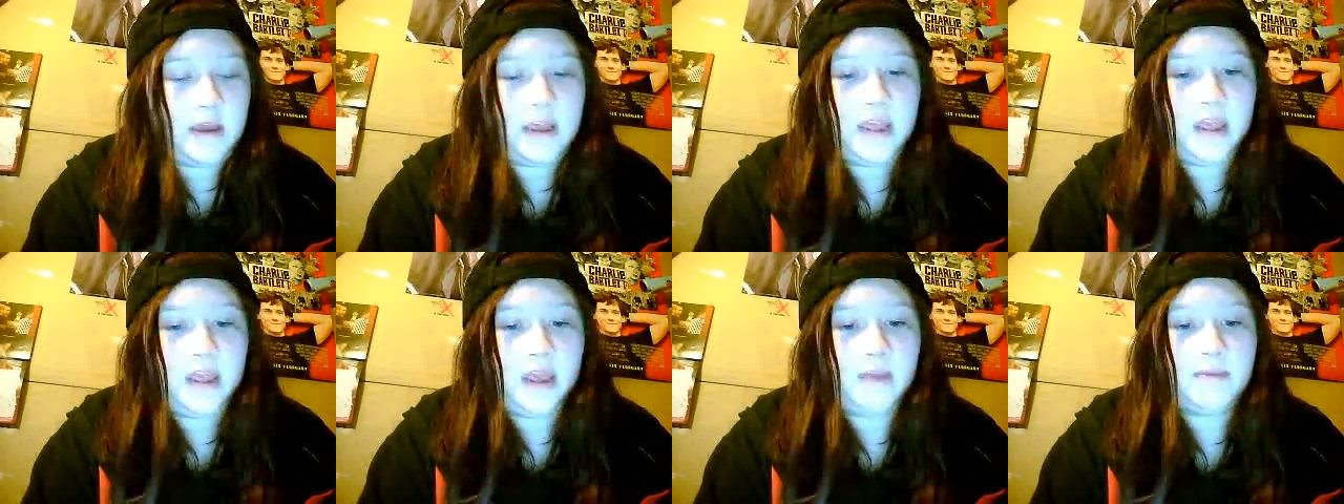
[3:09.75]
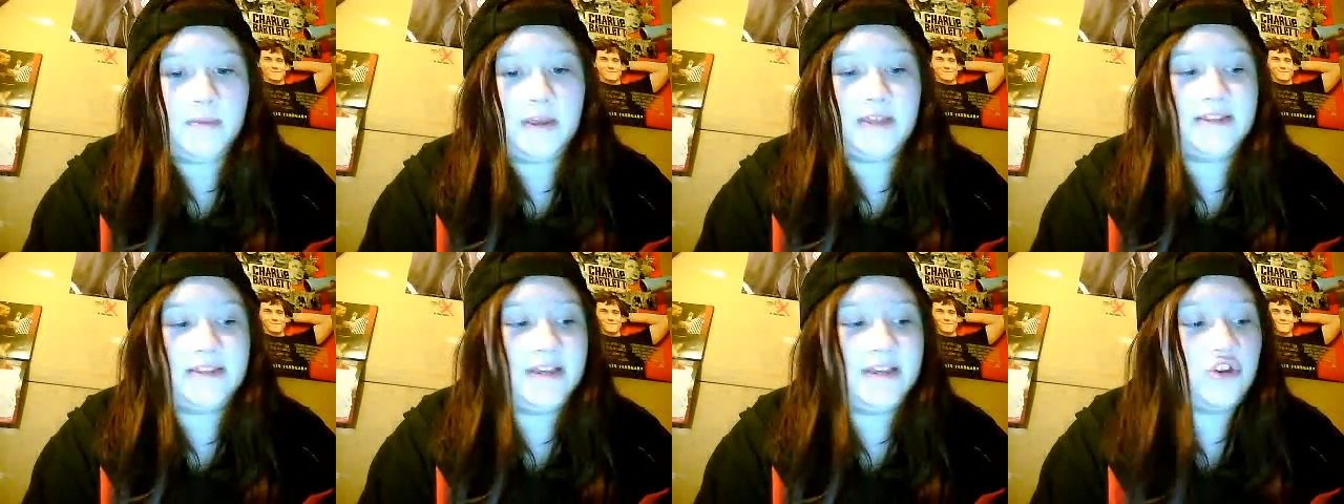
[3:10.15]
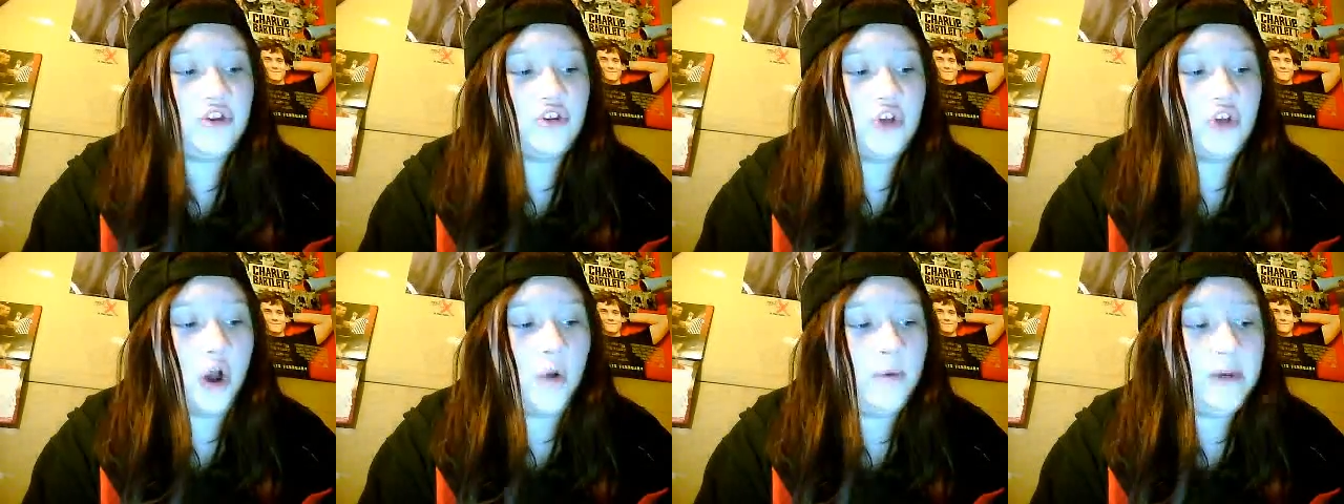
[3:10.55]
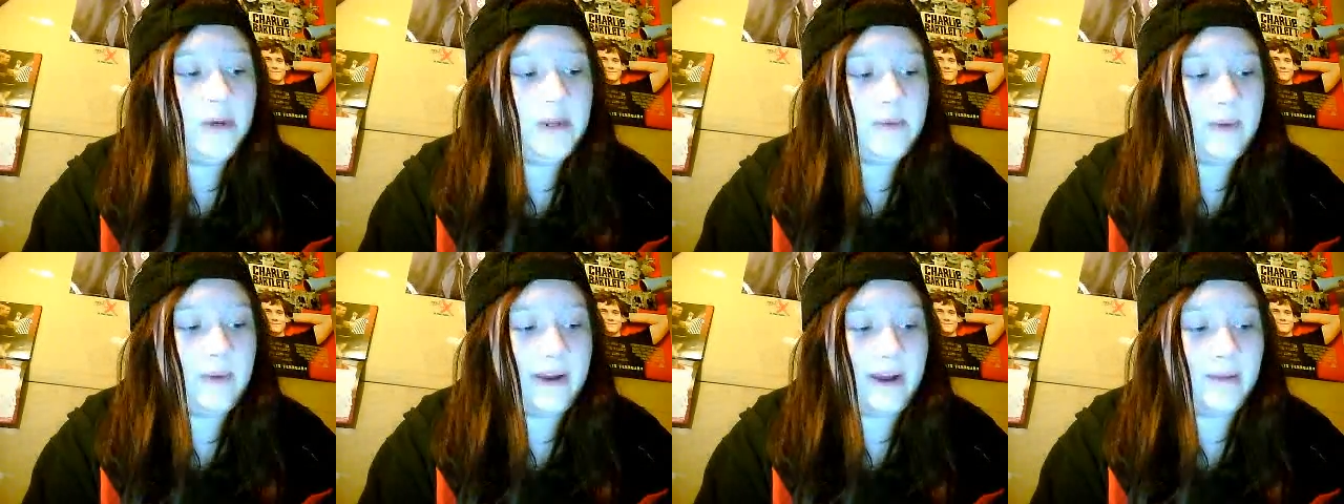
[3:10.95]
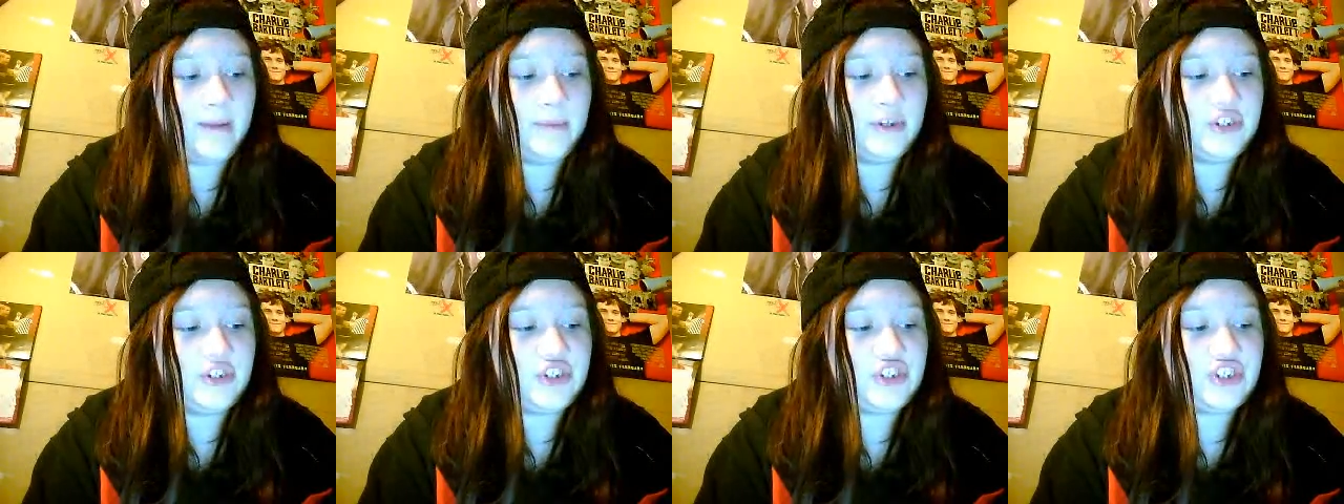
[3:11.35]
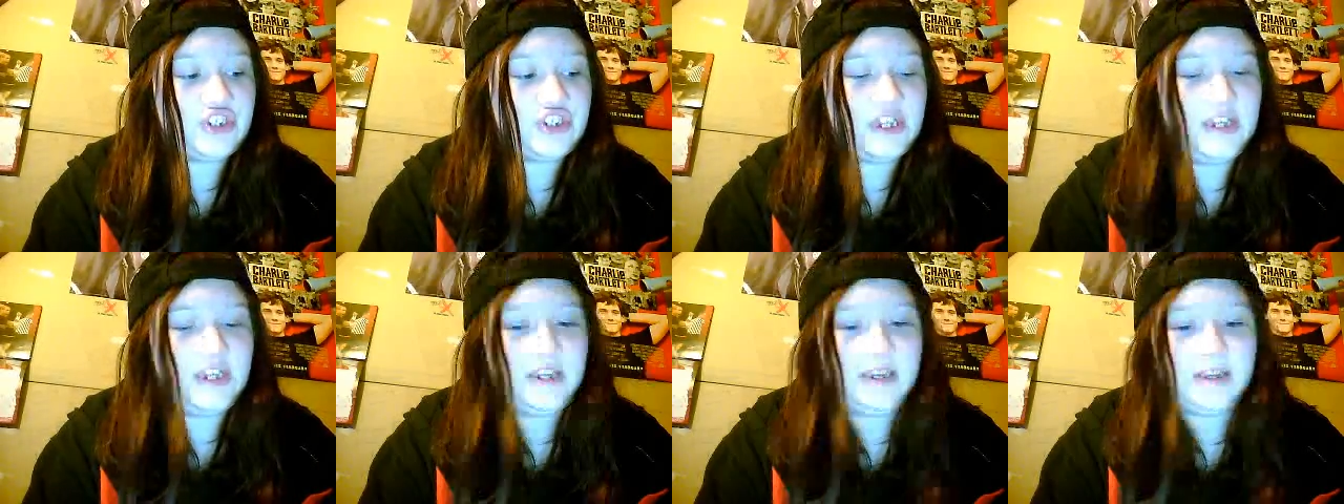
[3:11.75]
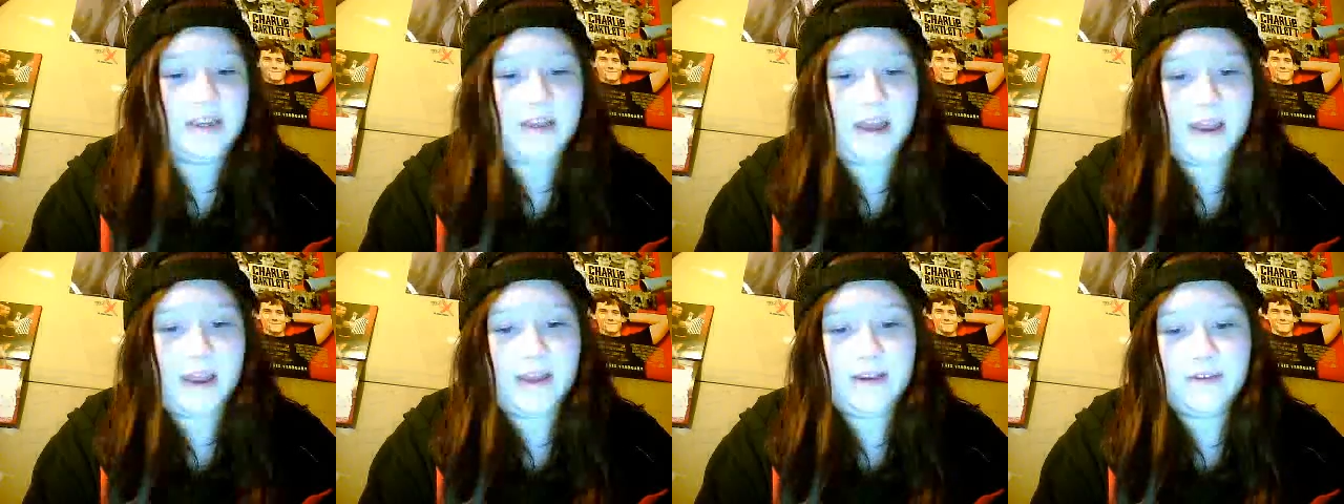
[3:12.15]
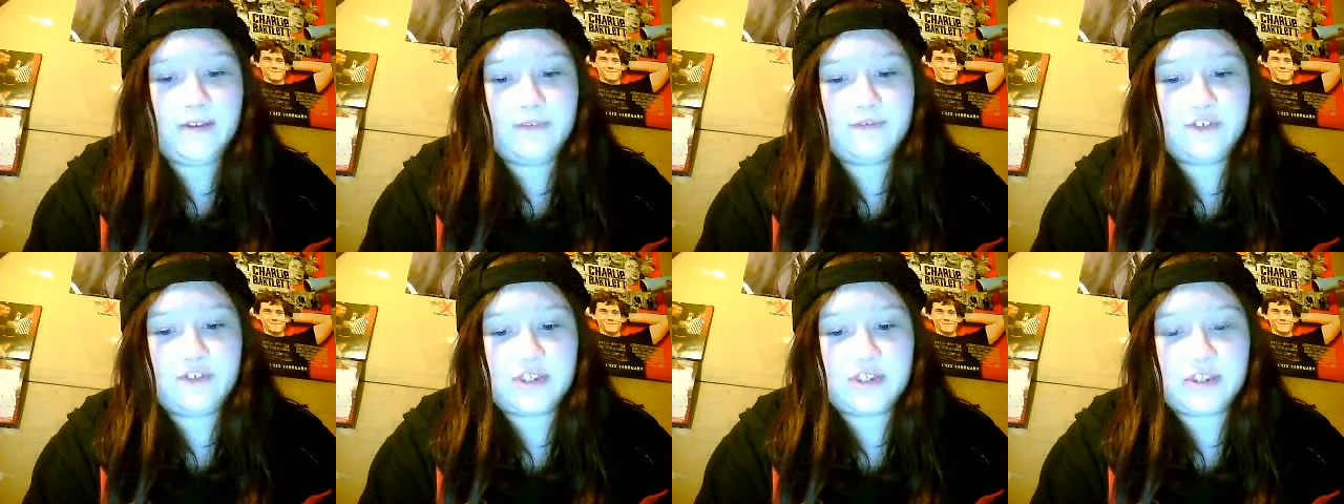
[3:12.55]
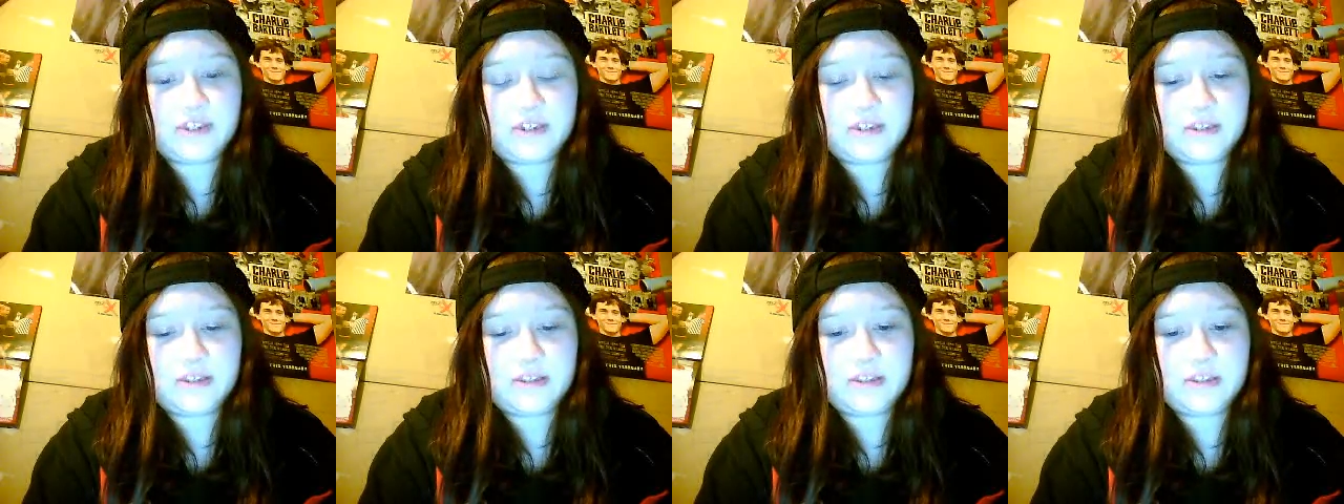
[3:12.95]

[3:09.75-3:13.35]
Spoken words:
It didn't go anywhere, but she kind of just,